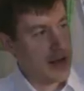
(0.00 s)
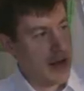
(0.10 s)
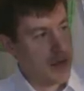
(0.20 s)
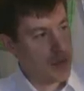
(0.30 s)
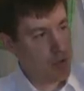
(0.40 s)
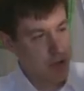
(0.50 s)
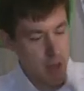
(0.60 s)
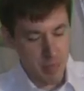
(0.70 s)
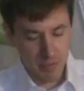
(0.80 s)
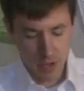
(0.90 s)
amber
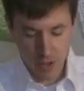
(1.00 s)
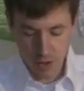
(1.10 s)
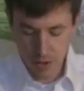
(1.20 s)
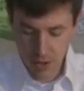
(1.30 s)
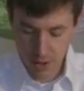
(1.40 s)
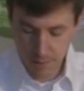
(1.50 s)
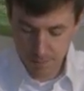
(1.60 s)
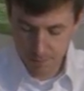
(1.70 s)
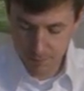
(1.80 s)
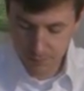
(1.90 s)
type of color here.
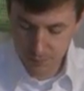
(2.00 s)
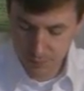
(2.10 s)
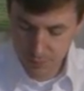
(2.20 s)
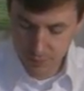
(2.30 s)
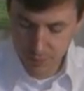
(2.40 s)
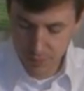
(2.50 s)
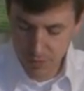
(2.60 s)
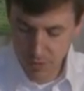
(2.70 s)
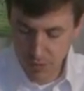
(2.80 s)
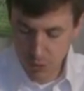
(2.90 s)
Let's
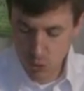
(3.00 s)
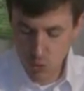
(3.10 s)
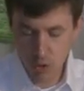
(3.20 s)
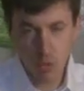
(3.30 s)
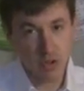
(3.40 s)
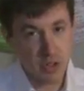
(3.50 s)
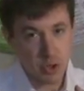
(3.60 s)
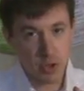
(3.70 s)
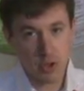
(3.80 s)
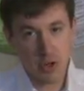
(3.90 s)
give it a swirl. We're going to
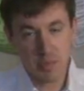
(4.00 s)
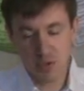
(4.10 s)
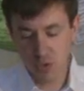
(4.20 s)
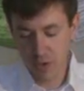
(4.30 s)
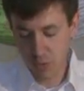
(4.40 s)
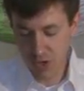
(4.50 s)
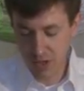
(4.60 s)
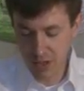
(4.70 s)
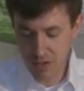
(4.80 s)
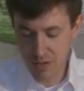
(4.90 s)
slurp so that we
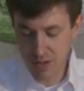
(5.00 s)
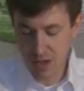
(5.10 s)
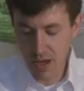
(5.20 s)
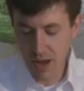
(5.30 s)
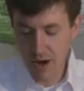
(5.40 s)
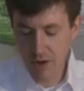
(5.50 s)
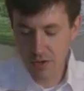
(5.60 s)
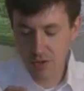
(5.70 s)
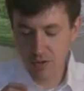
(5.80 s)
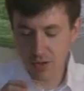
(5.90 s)
can get the air
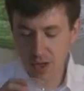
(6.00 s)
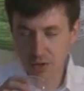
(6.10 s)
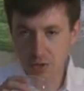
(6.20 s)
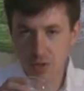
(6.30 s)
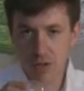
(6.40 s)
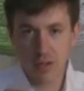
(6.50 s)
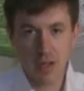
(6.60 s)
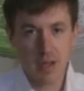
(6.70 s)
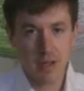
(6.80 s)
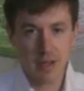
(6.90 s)
to enter and
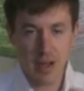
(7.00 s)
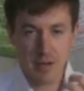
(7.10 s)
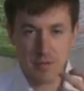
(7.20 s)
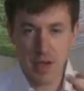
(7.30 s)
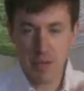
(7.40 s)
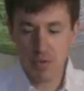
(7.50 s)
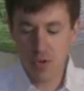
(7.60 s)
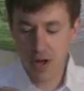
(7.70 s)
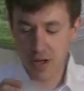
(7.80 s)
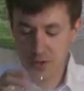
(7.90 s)
kind of
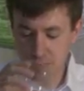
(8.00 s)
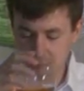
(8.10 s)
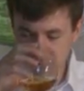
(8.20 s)
vaporize.